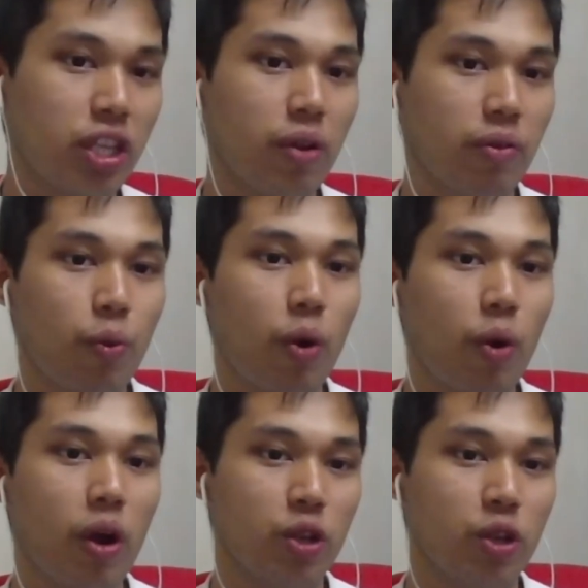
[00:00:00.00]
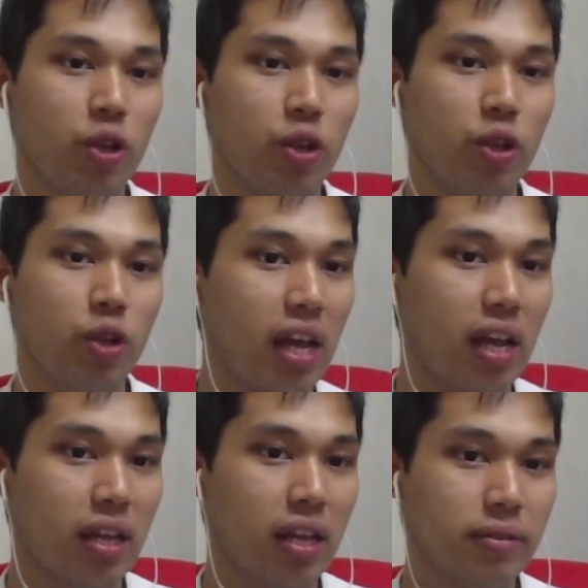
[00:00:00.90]
with the one you know in
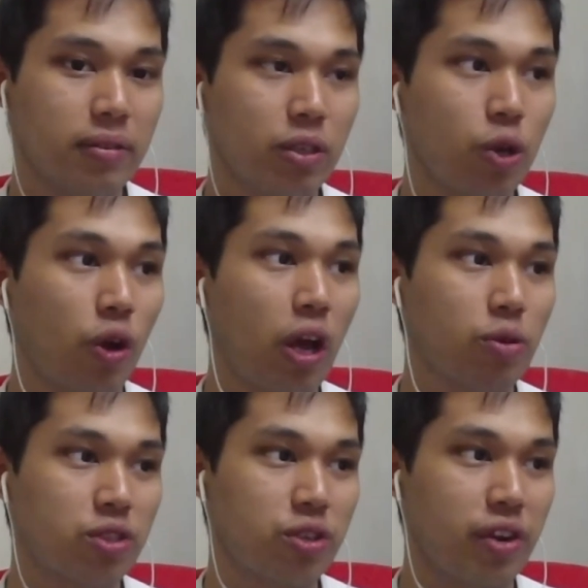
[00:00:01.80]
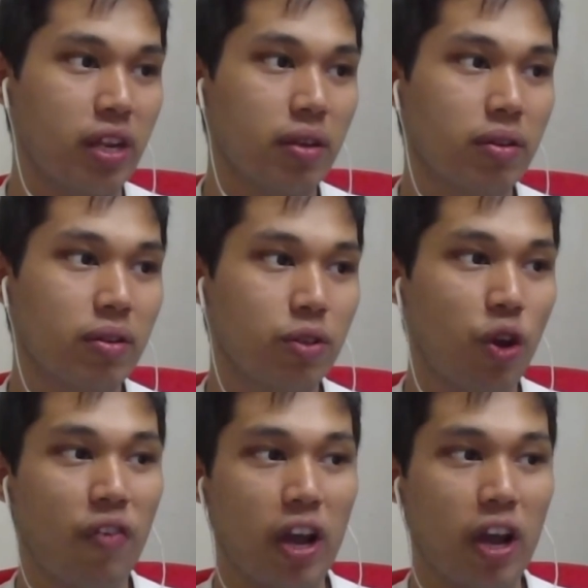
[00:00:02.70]
cancer, yeah. Knockout screen, your